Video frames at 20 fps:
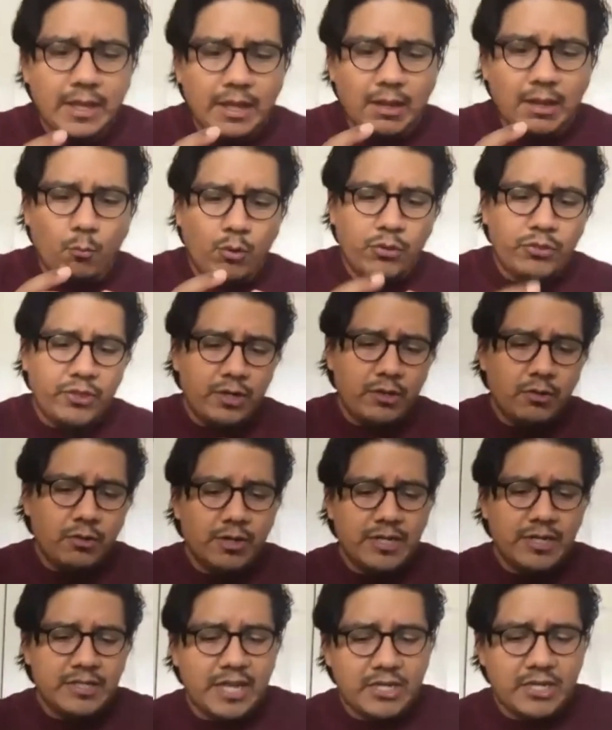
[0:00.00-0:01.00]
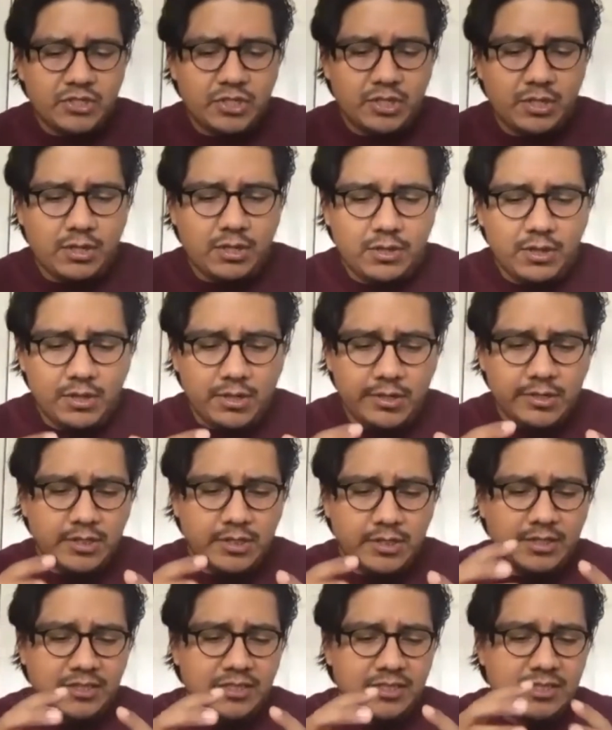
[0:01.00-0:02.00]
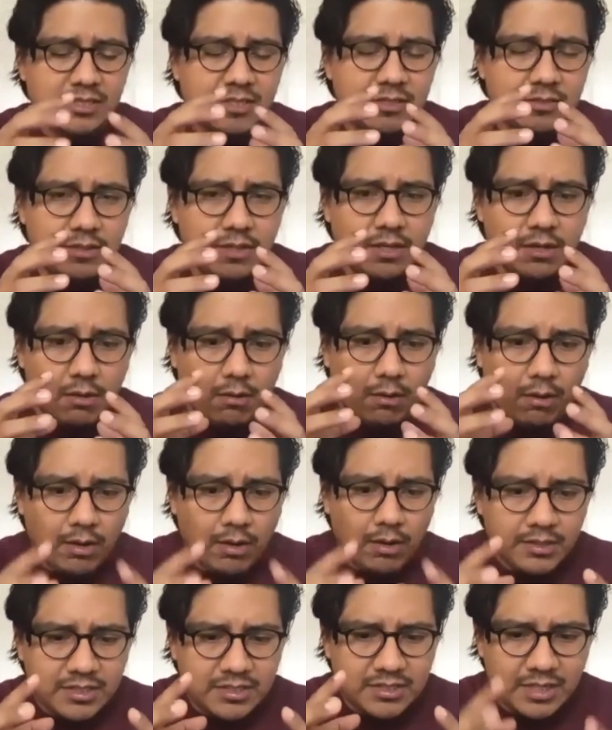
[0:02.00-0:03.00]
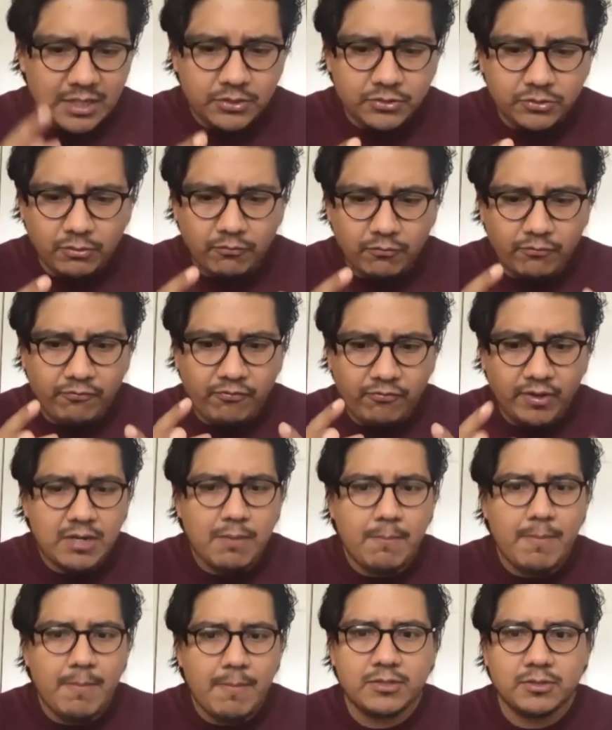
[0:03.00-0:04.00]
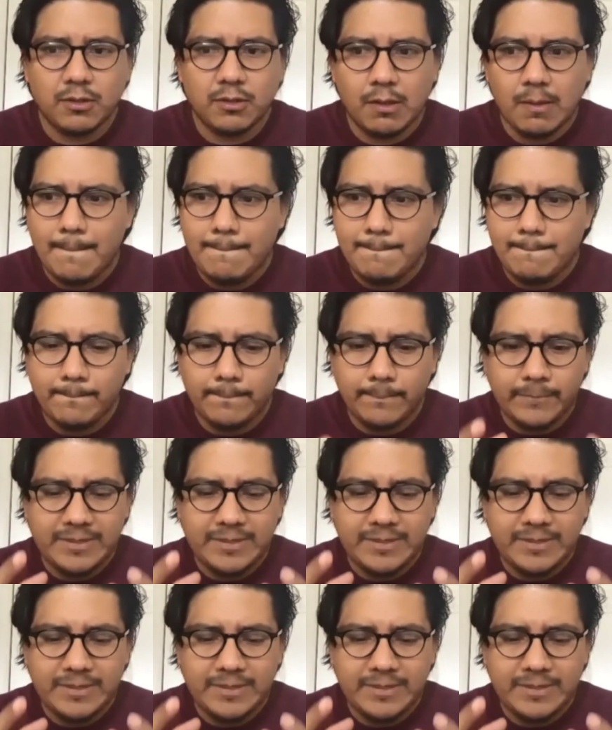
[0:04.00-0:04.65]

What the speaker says: within the organization, there are central fundamental